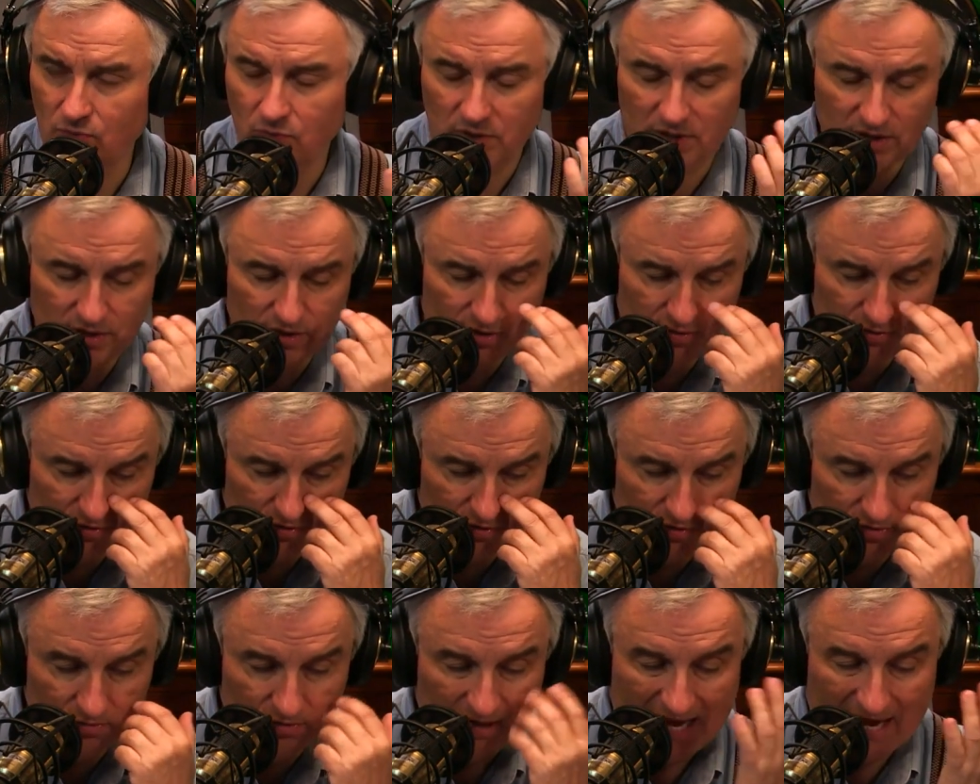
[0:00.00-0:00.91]
in Windows
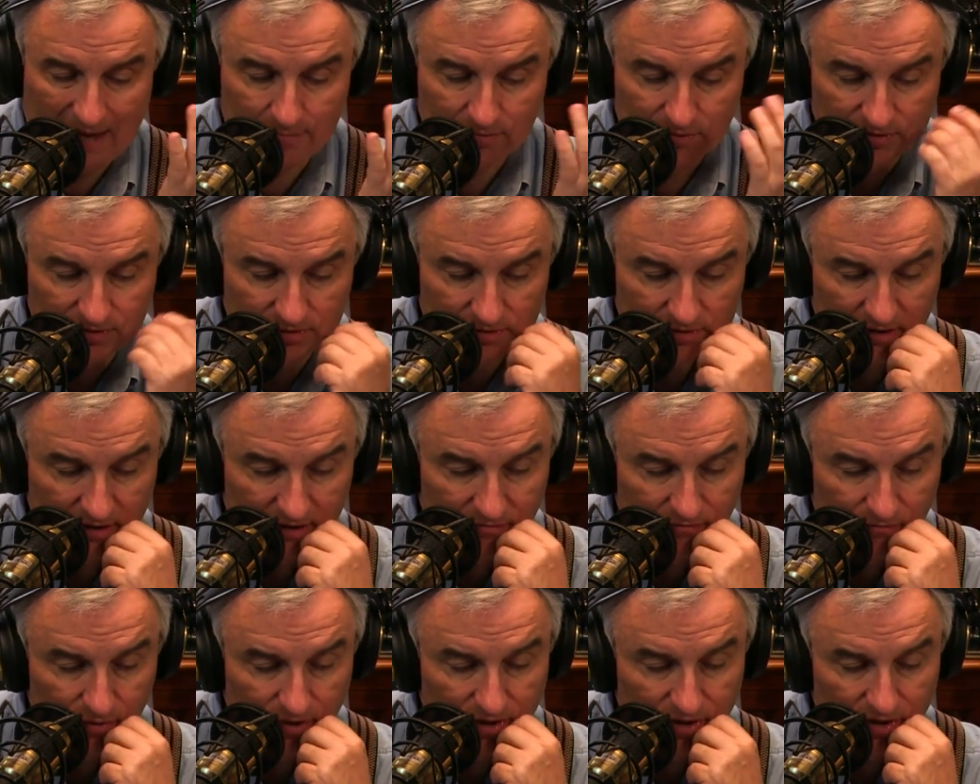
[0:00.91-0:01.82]
or Apple's
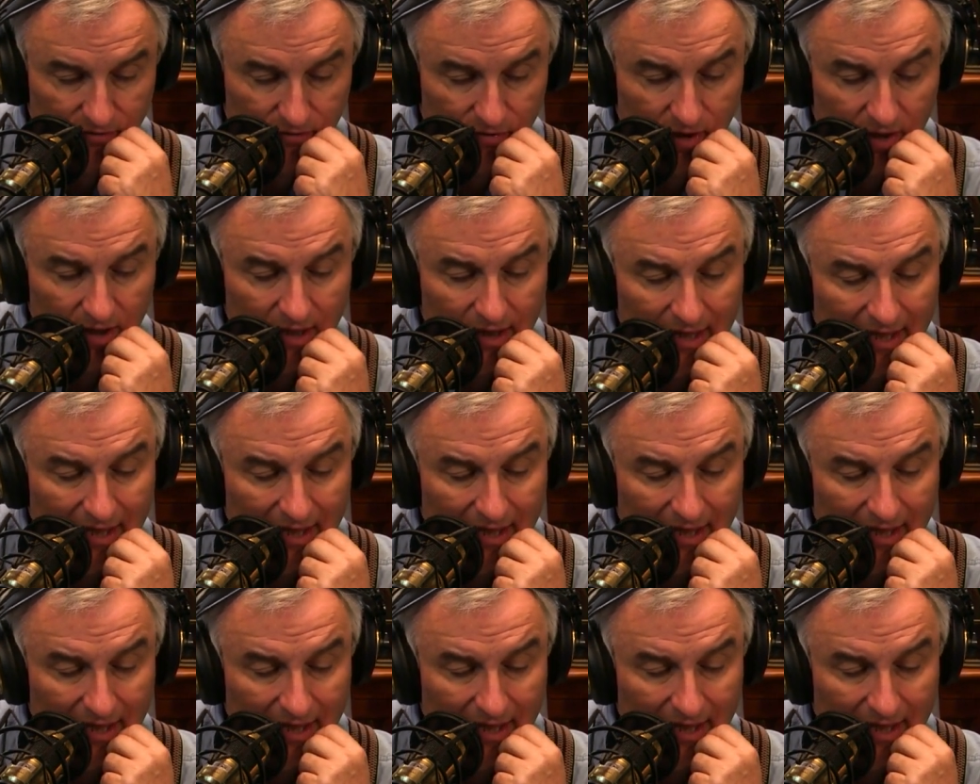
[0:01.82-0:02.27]
VoiceOver.